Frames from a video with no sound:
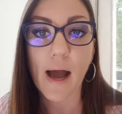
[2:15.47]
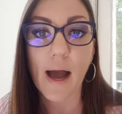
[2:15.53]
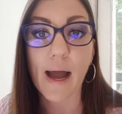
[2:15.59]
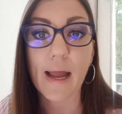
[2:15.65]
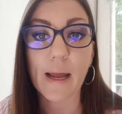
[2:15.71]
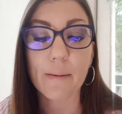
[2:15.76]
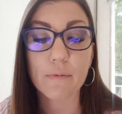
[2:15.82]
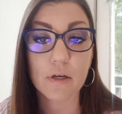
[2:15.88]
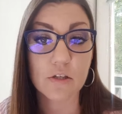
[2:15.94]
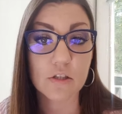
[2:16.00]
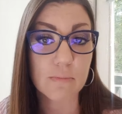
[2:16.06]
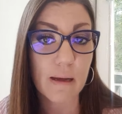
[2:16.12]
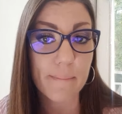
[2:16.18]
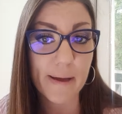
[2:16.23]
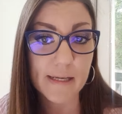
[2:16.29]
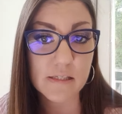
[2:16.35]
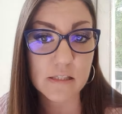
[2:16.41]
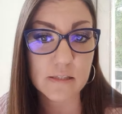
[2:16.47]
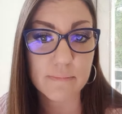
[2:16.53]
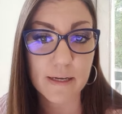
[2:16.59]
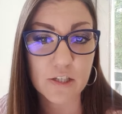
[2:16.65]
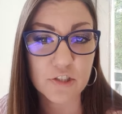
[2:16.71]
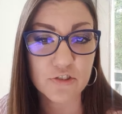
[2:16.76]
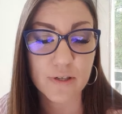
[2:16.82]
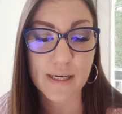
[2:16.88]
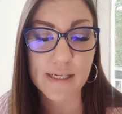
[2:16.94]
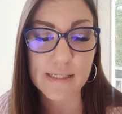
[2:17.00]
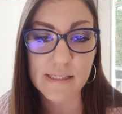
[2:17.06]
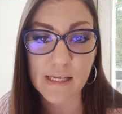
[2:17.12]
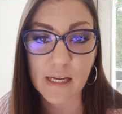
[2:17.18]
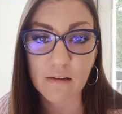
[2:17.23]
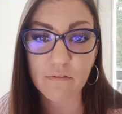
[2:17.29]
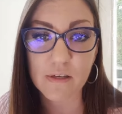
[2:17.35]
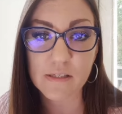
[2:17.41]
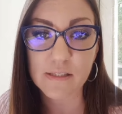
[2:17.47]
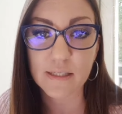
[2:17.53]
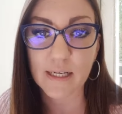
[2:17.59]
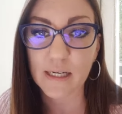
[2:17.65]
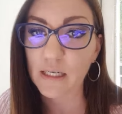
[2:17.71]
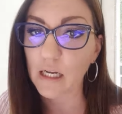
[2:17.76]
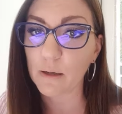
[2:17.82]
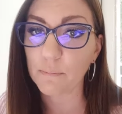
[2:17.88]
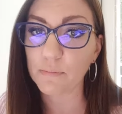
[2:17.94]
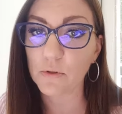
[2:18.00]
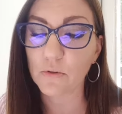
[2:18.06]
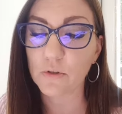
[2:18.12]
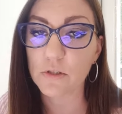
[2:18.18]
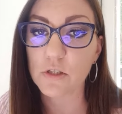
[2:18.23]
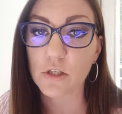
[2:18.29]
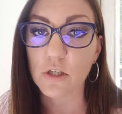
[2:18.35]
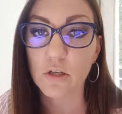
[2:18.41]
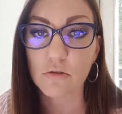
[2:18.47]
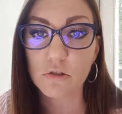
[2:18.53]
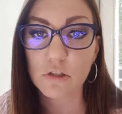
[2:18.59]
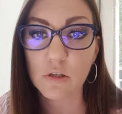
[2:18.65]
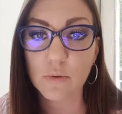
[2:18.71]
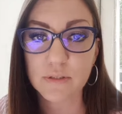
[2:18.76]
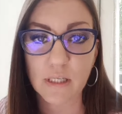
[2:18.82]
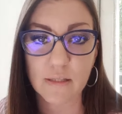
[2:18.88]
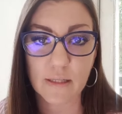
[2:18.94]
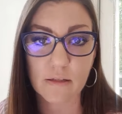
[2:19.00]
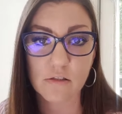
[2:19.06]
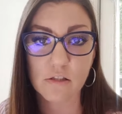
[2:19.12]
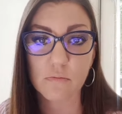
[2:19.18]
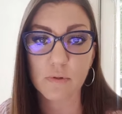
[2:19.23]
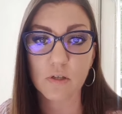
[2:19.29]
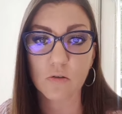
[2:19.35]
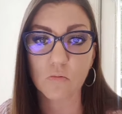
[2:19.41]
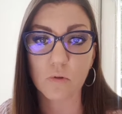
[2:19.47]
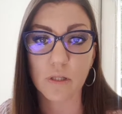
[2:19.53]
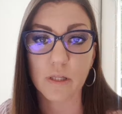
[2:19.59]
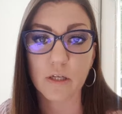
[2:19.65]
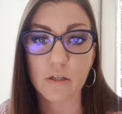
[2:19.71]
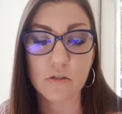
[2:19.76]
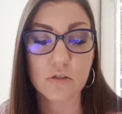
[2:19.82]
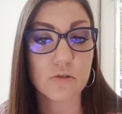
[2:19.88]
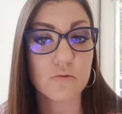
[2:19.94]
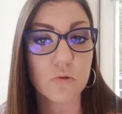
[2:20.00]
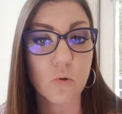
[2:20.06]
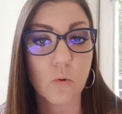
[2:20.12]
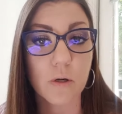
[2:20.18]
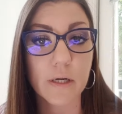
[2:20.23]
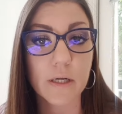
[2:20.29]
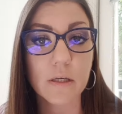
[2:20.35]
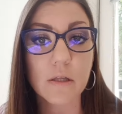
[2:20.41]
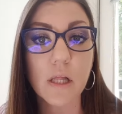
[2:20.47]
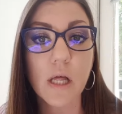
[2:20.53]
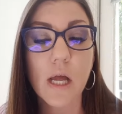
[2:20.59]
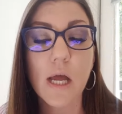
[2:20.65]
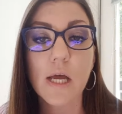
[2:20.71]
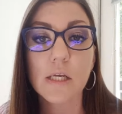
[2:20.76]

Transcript: I am going to do my best to make sure I save this and get it uploaded to YouTube because I think this will be a really good tutorial.